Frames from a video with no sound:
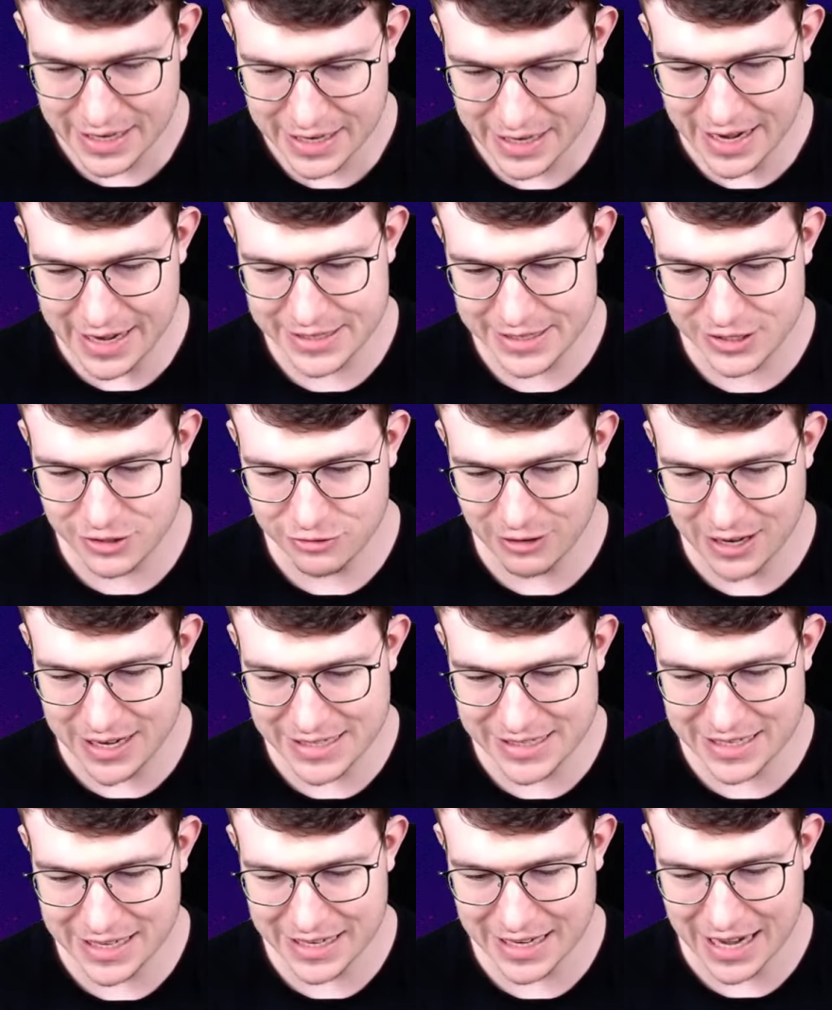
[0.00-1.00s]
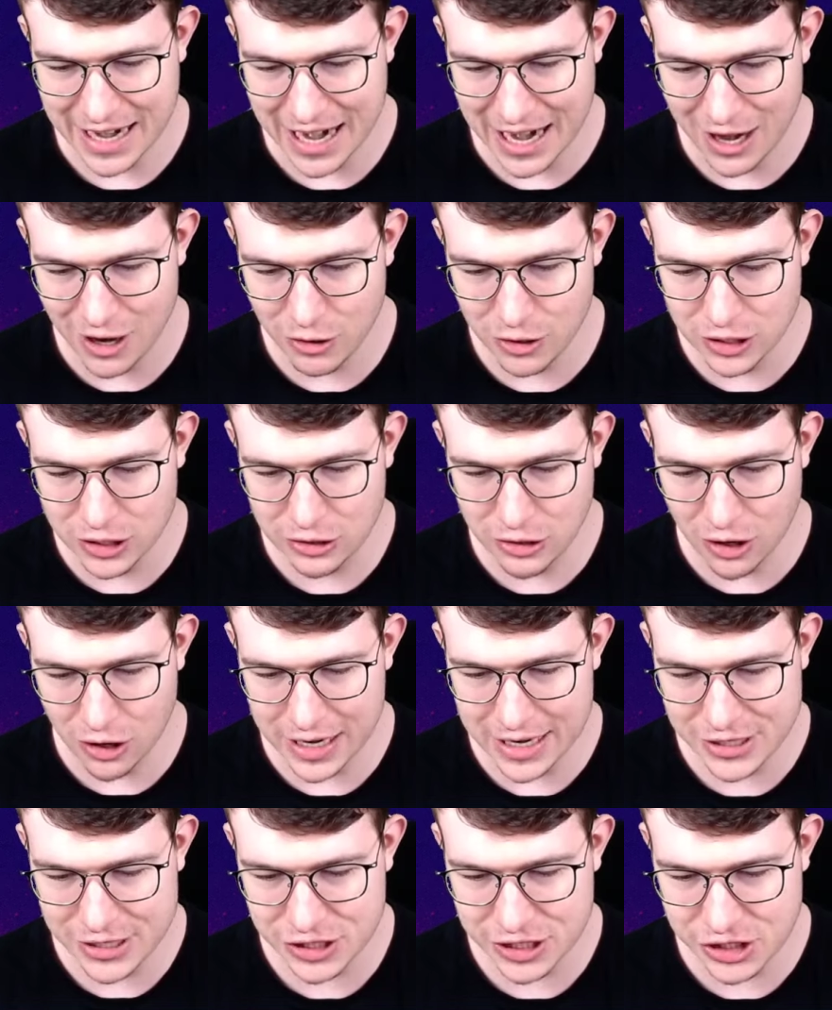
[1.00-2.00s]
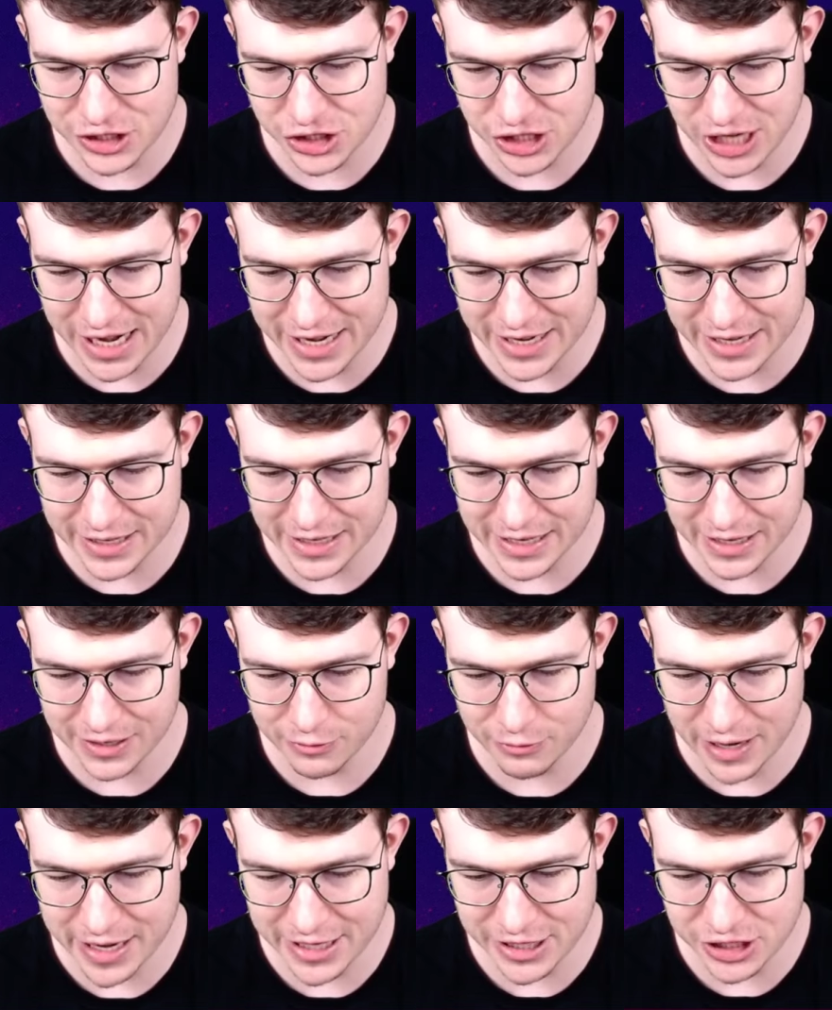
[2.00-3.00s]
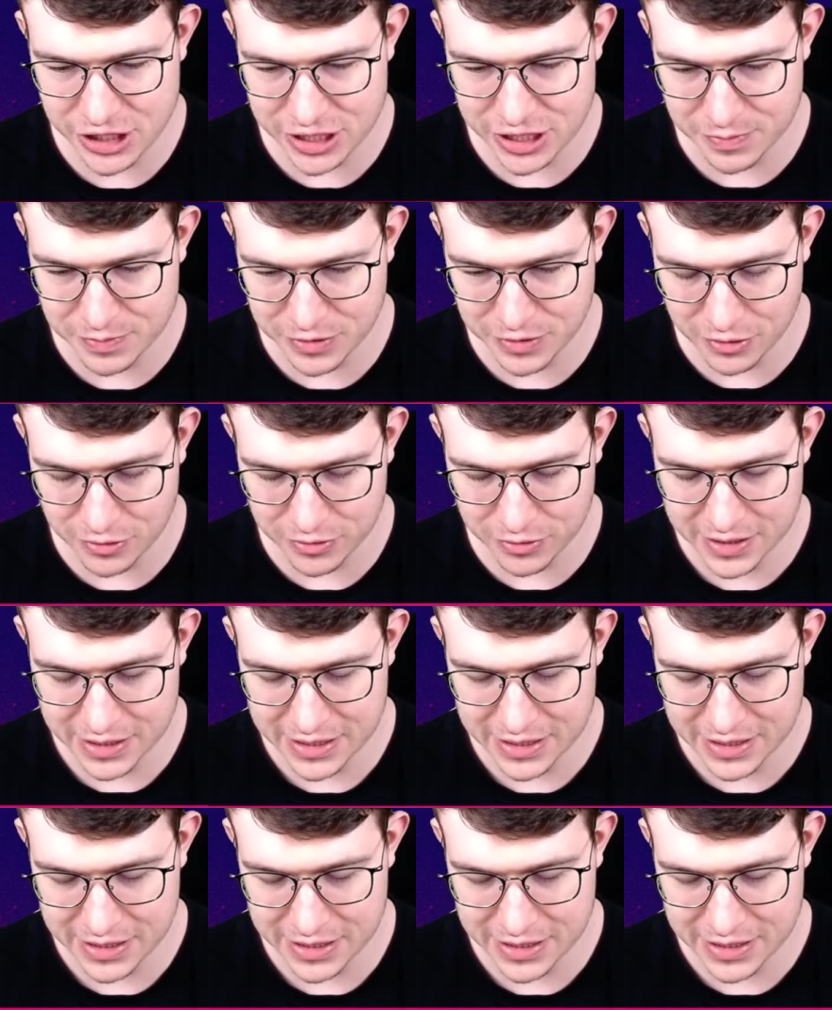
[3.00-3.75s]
And it's crazy like how long actually the Shane like range is, bro.